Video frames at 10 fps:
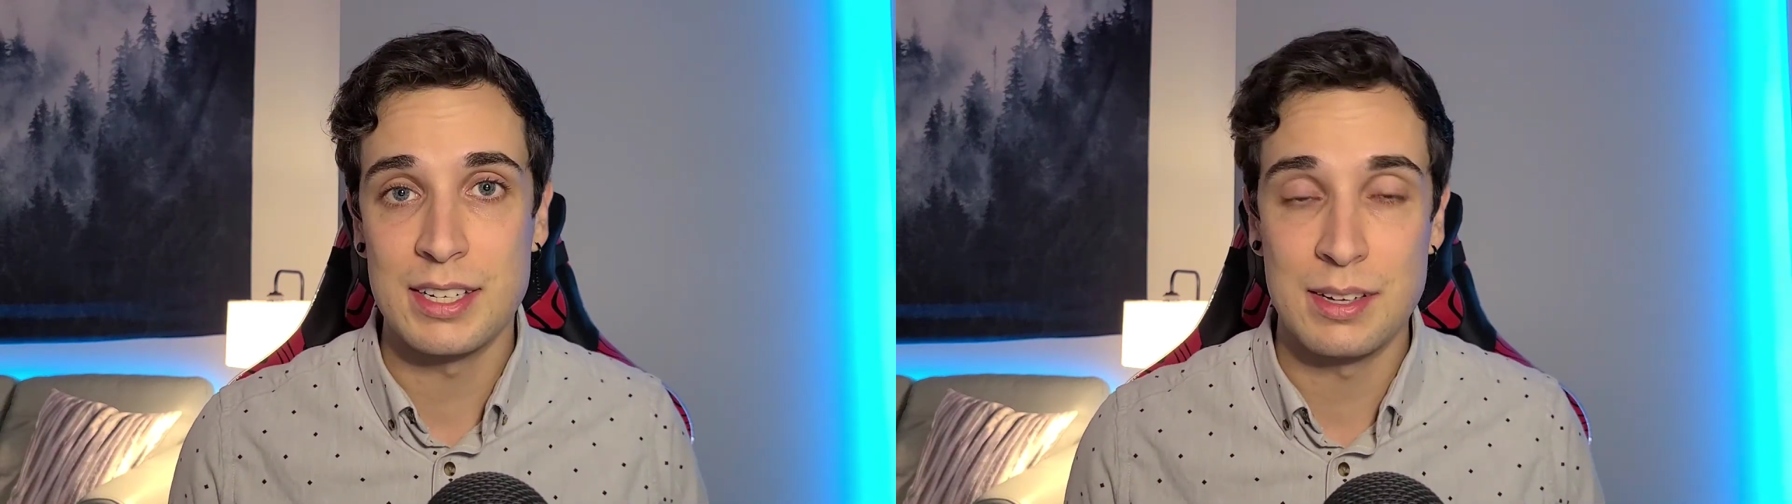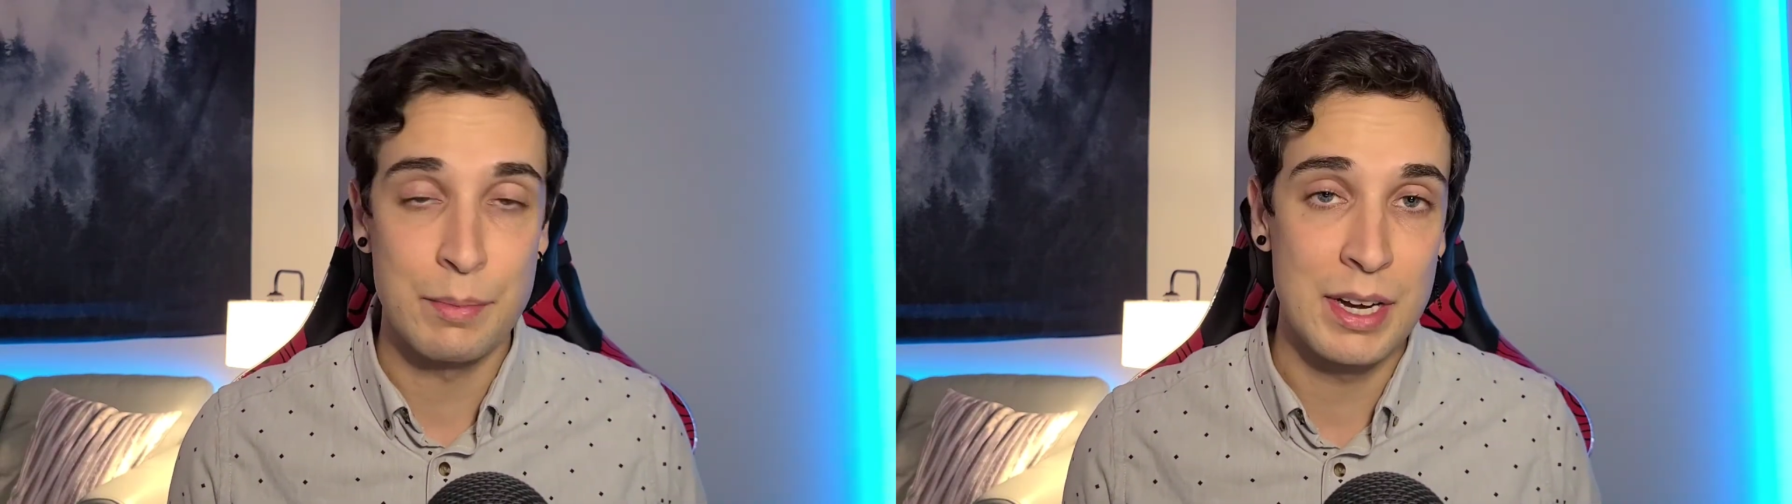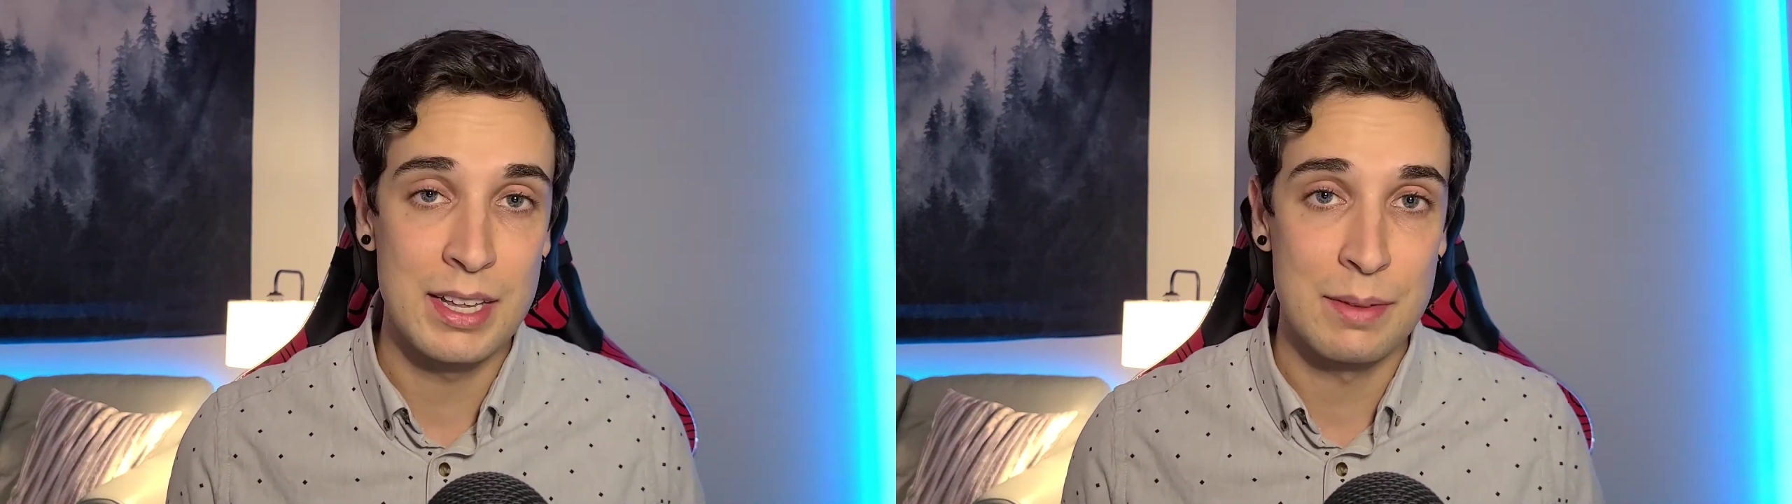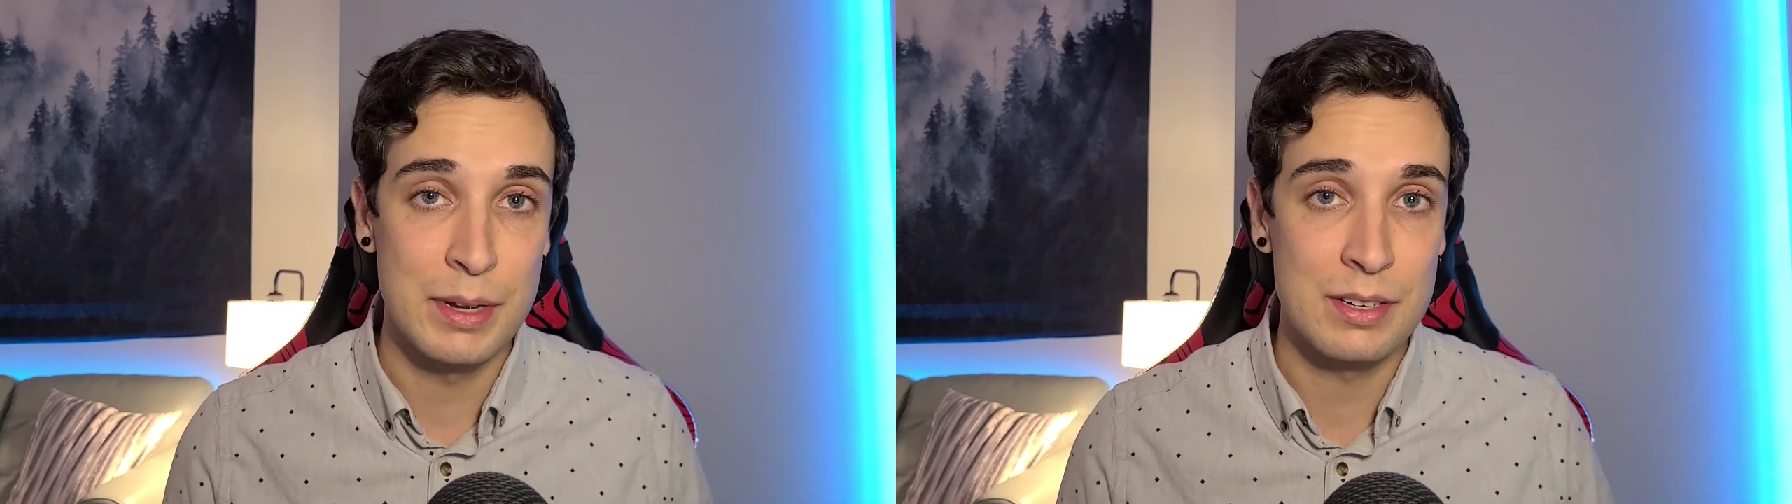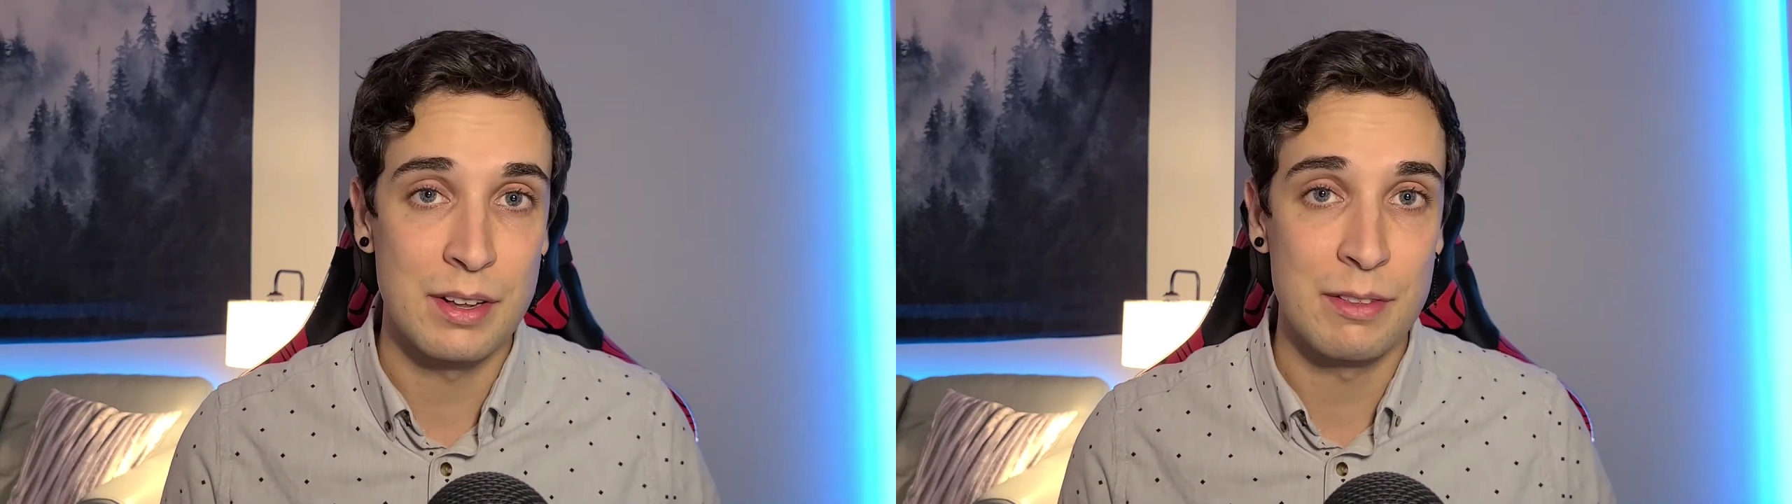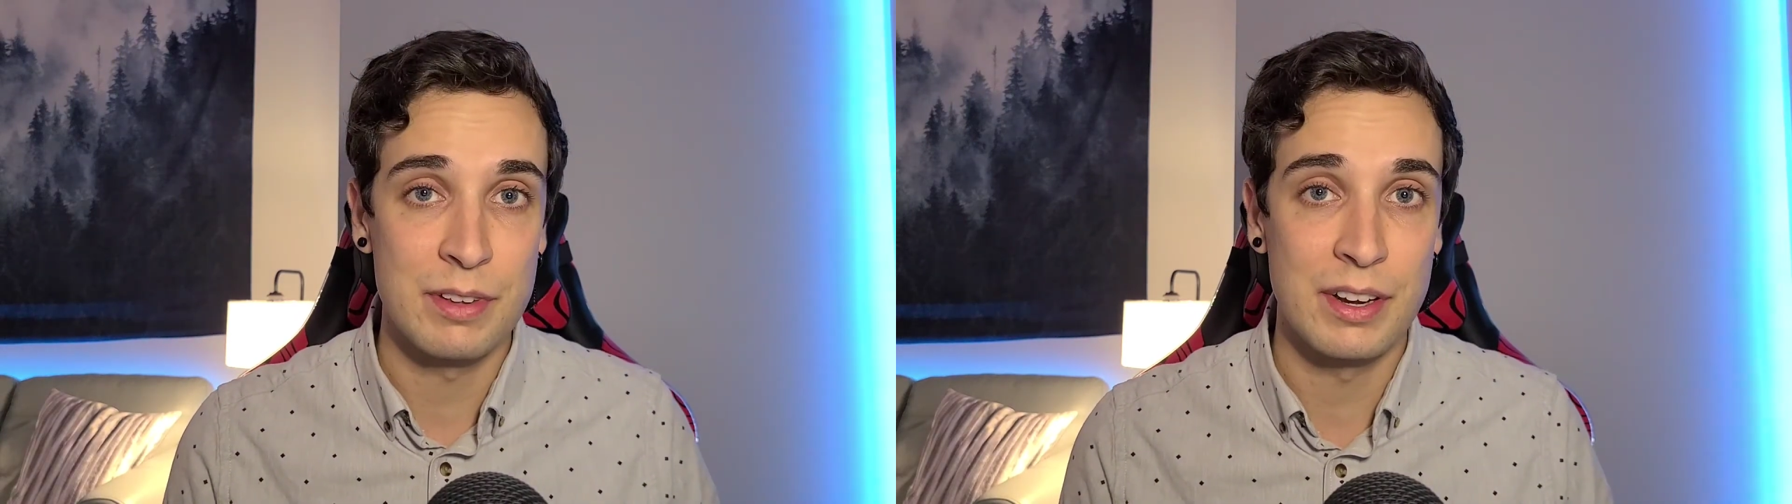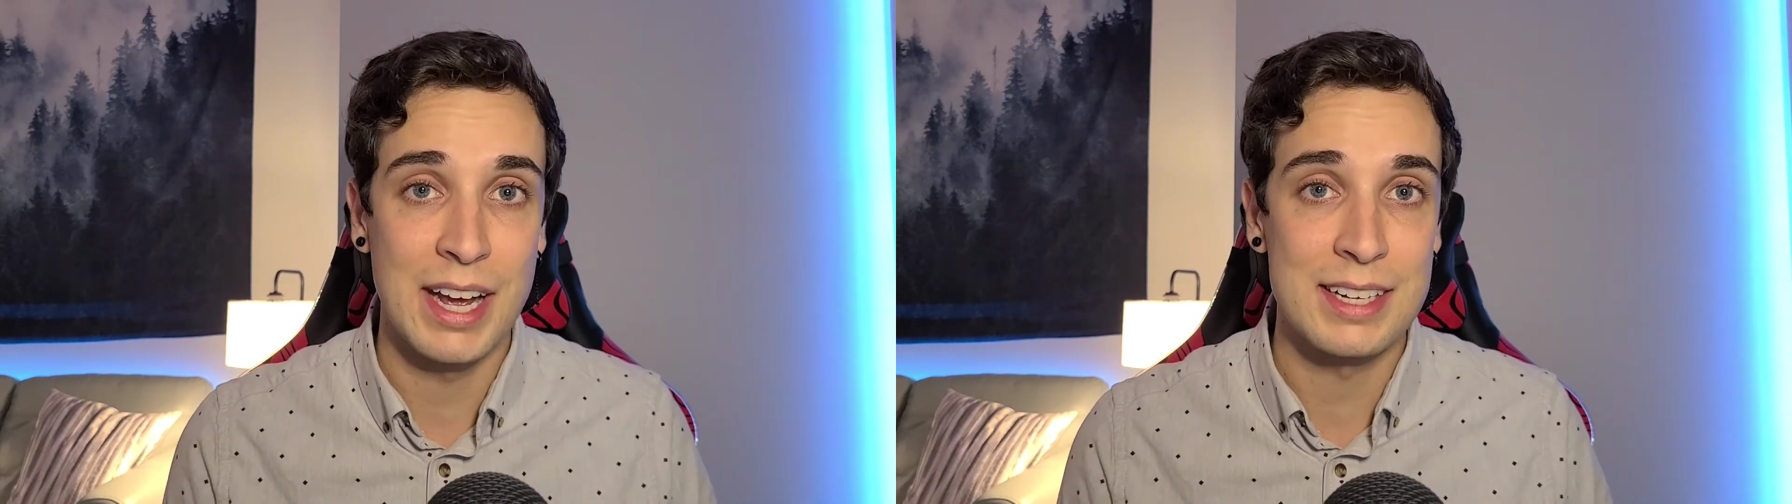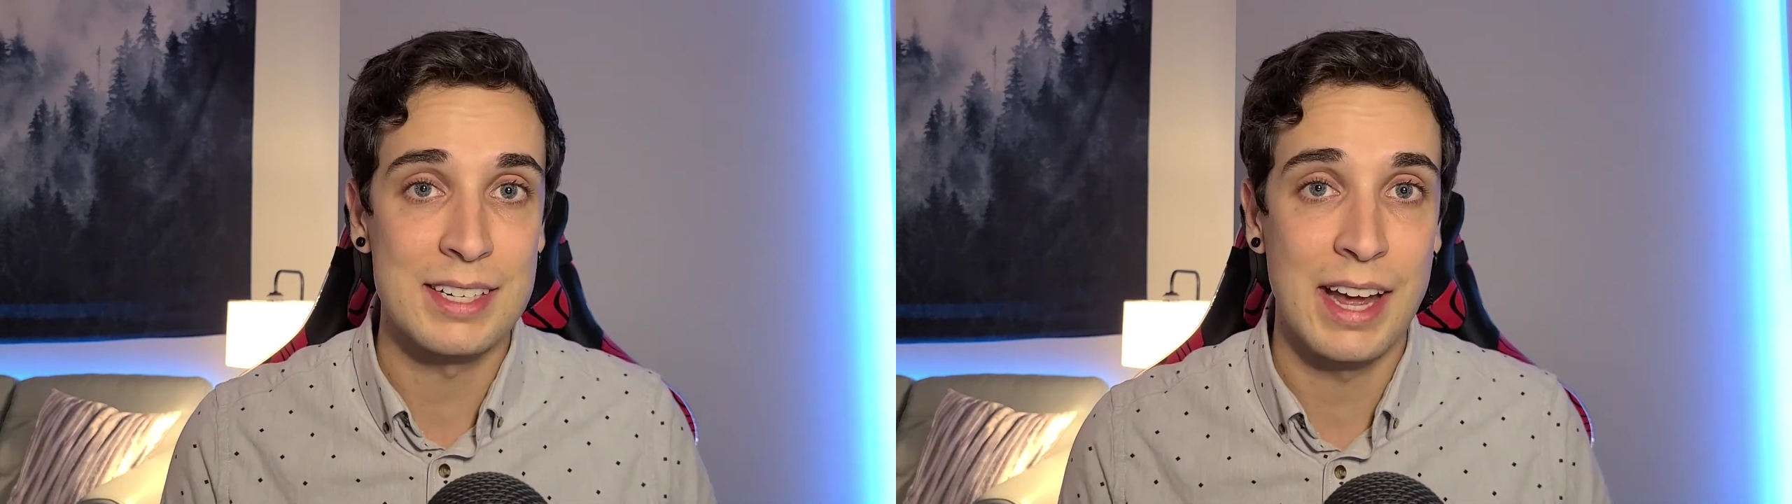somebody in the mental health field
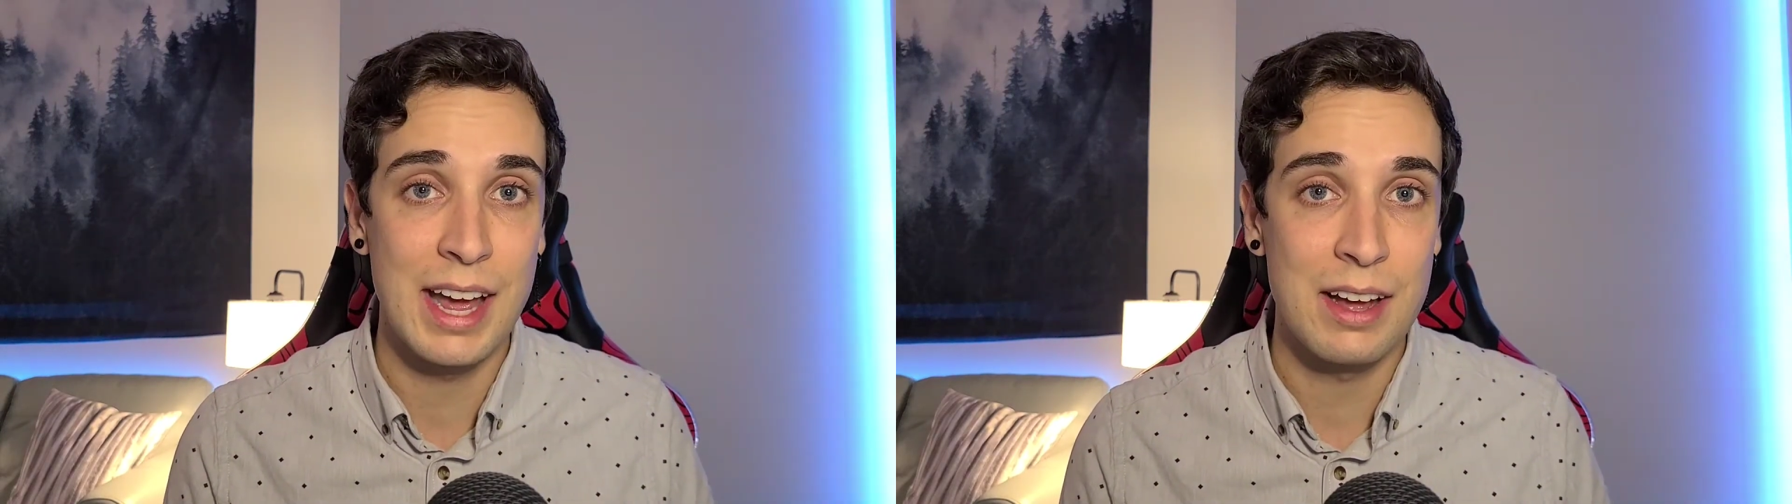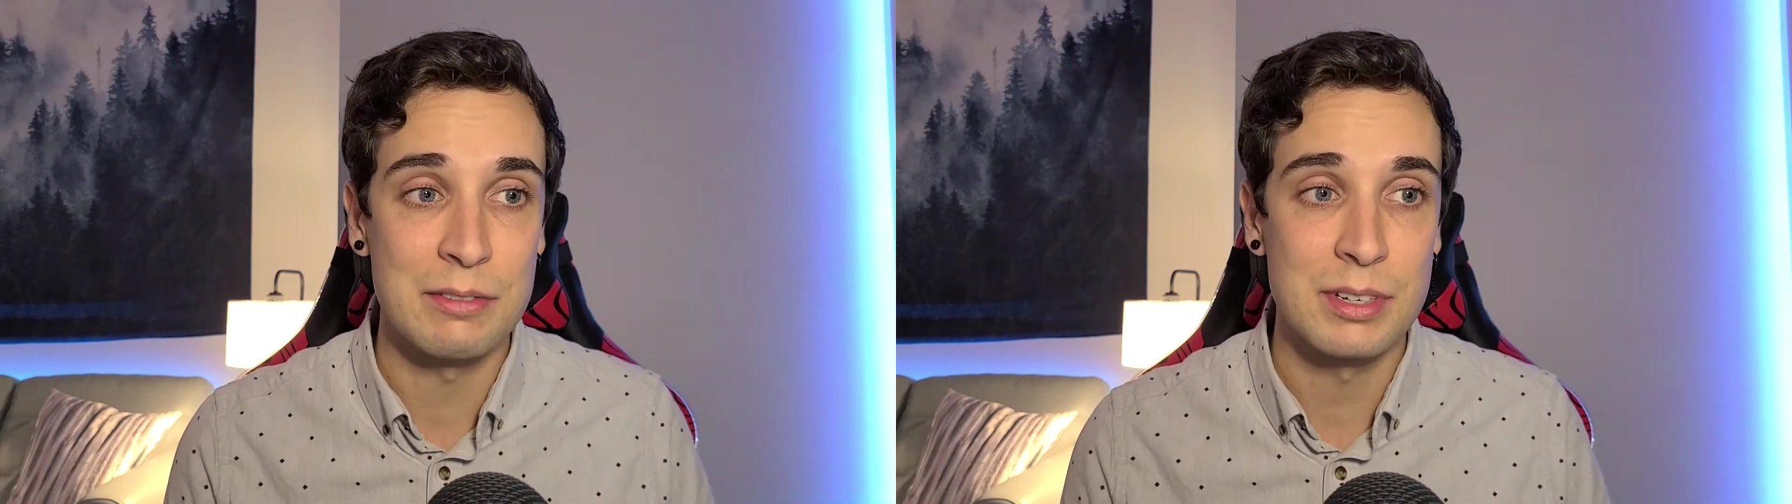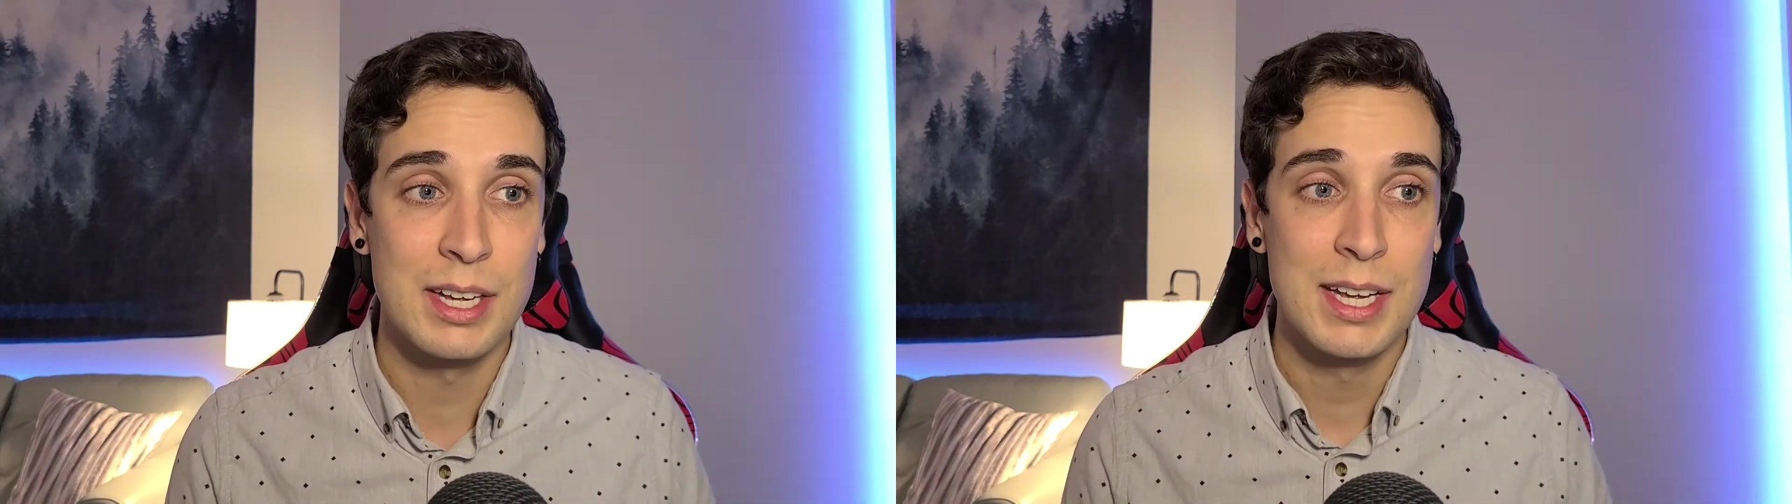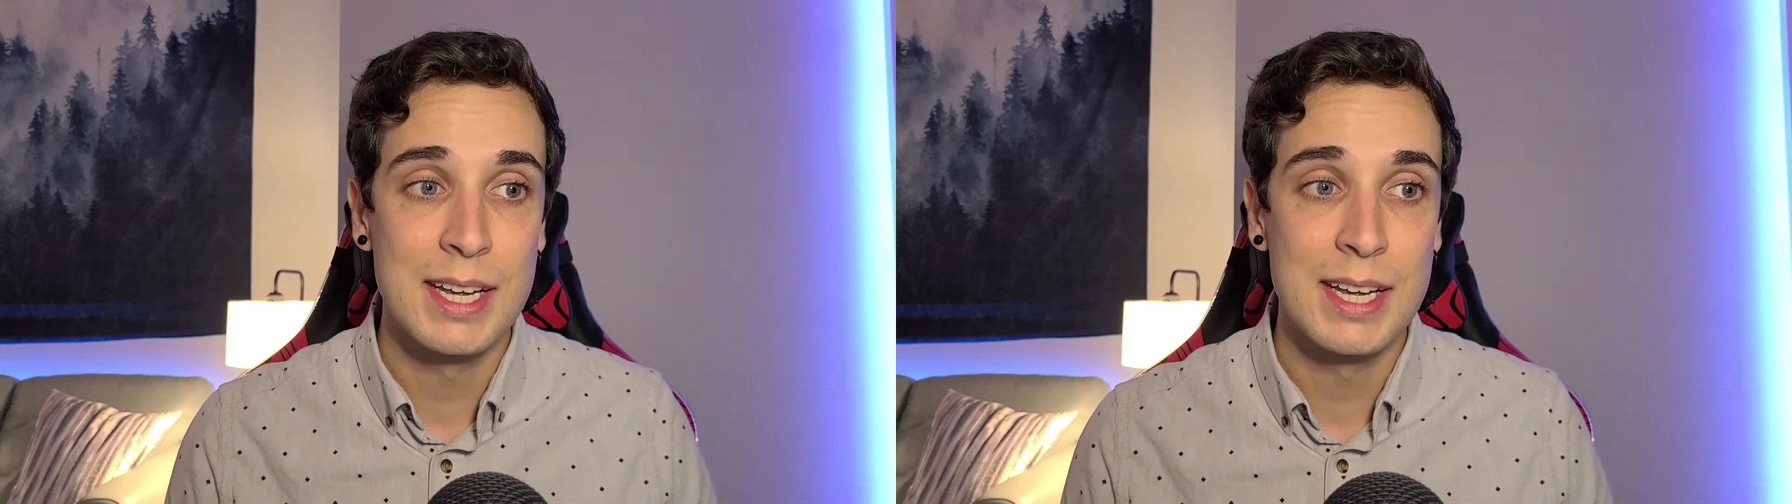has to have,